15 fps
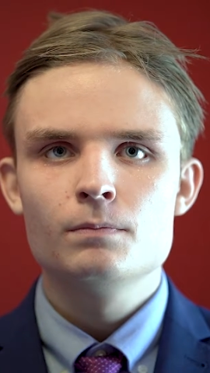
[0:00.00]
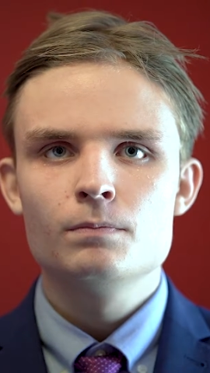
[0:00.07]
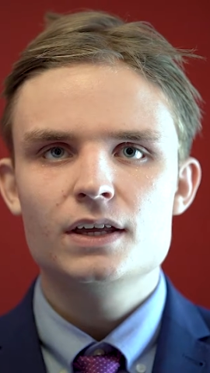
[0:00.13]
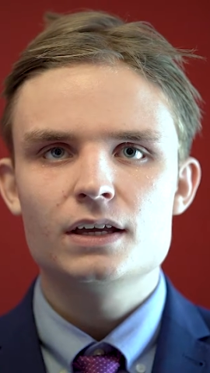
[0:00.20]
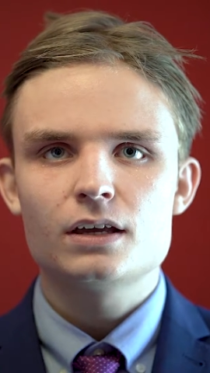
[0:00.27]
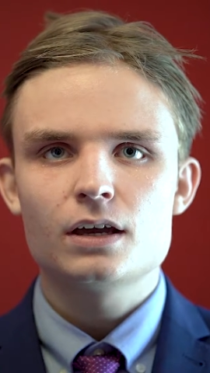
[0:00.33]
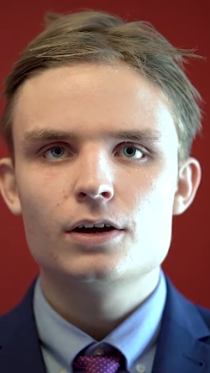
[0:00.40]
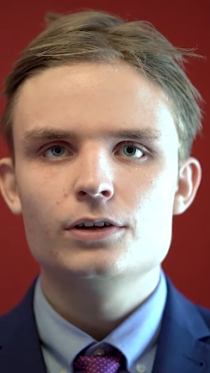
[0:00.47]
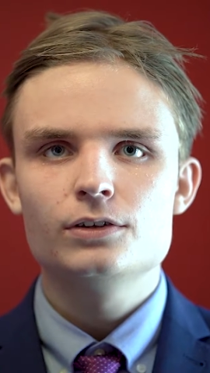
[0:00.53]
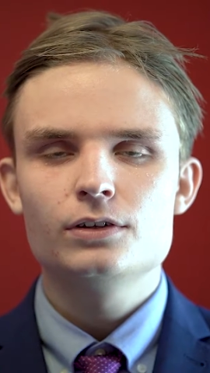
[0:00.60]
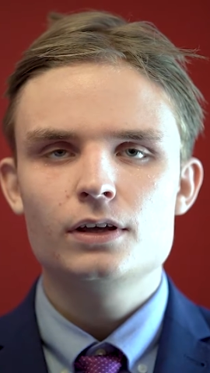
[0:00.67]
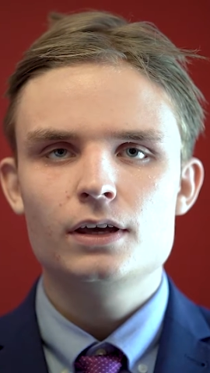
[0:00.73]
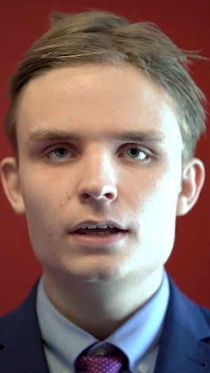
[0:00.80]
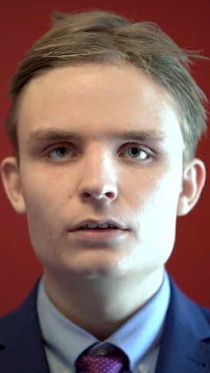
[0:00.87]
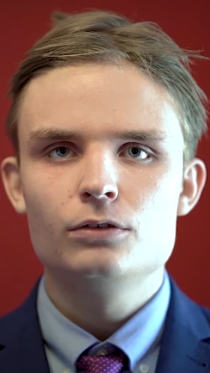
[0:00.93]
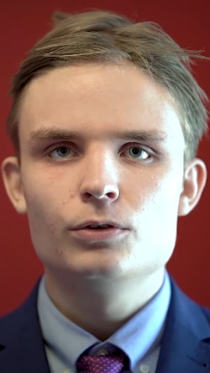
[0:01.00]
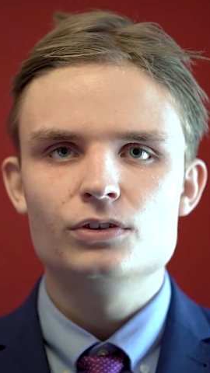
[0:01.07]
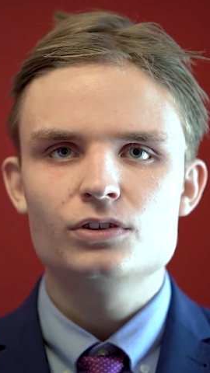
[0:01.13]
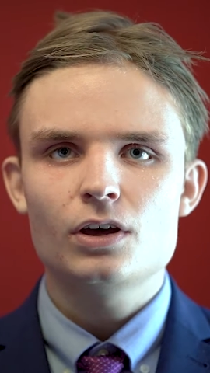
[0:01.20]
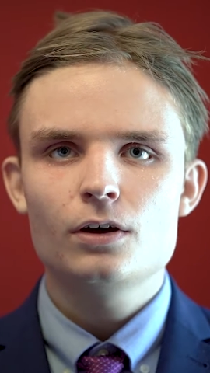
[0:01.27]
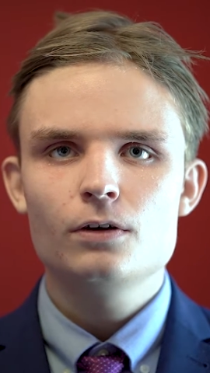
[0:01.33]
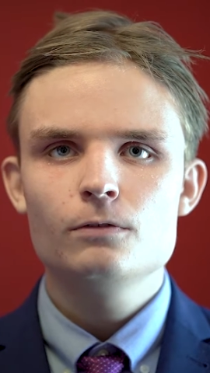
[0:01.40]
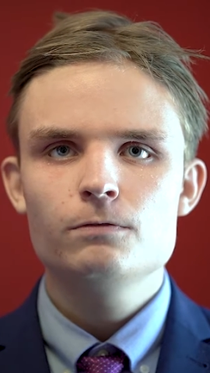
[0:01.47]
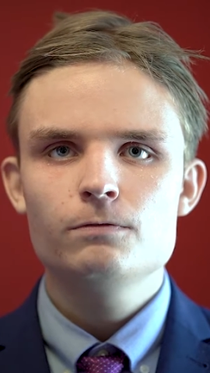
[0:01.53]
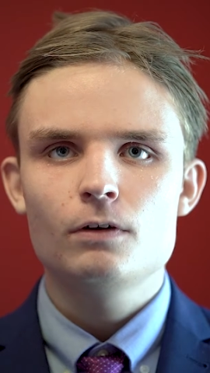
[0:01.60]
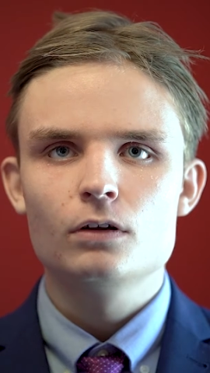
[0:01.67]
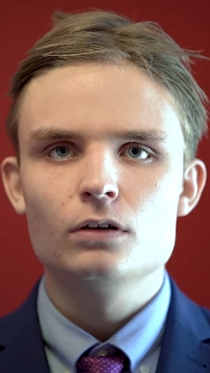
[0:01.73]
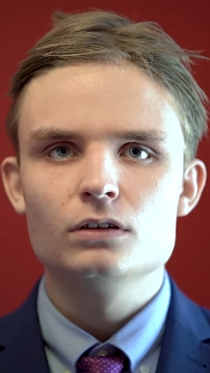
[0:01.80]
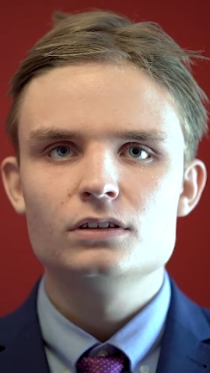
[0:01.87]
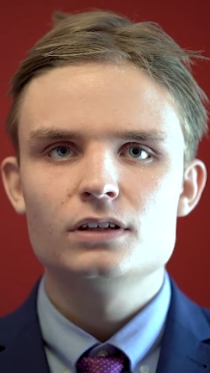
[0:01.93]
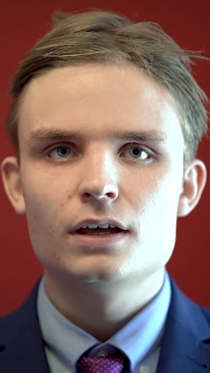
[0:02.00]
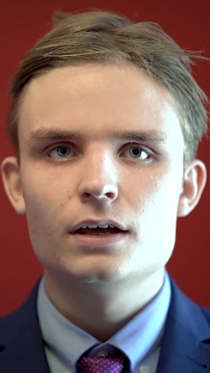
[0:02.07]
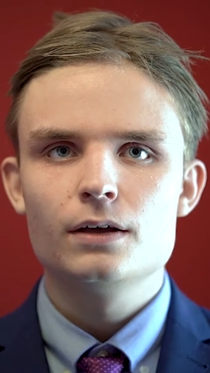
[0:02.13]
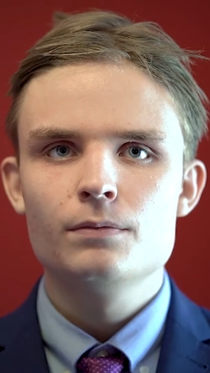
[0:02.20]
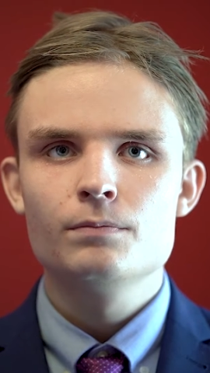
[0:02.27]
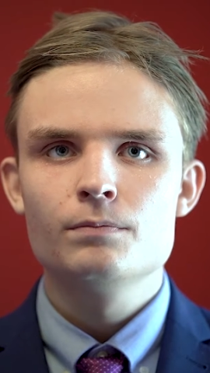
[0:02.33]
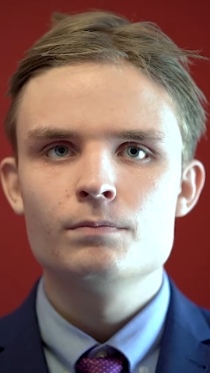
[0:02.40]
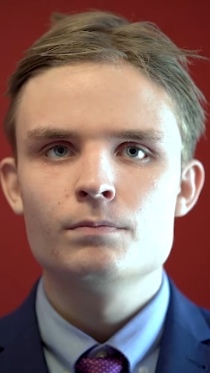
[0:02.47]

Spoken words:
It goes into its own folder.